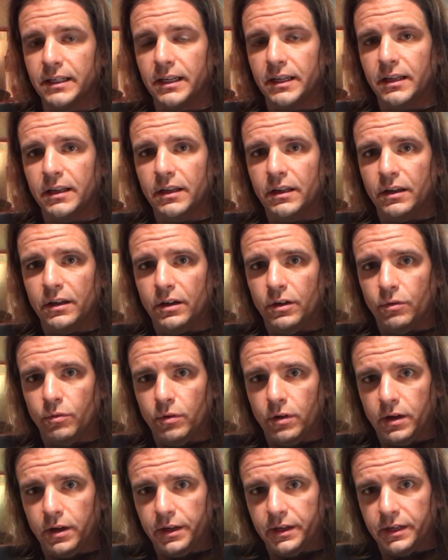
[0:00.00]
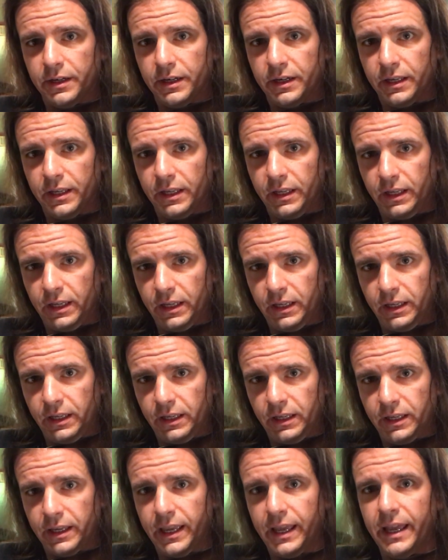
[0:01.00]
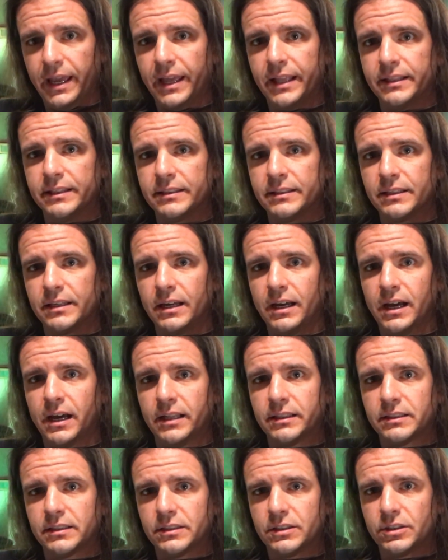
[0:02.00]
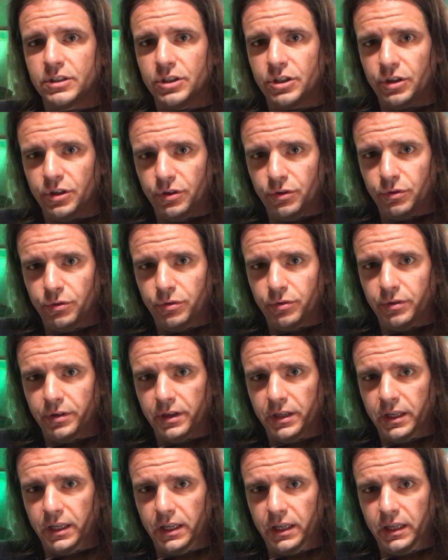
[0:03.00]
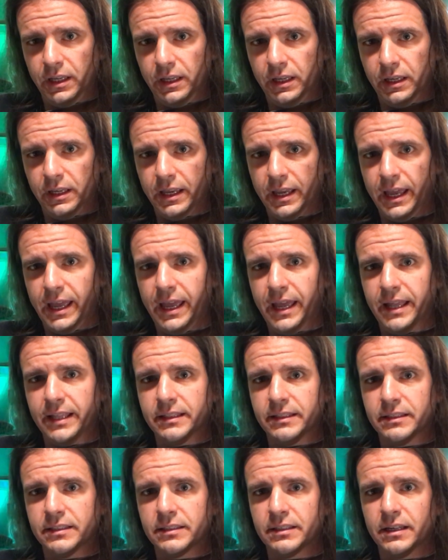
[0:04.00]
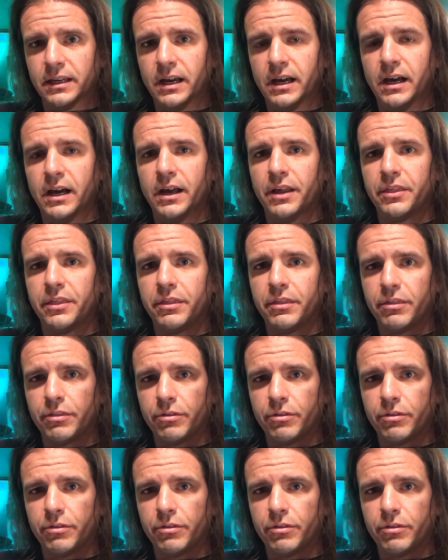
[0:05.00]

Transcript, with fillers: Uh, 1, E, and A. 2, E, and A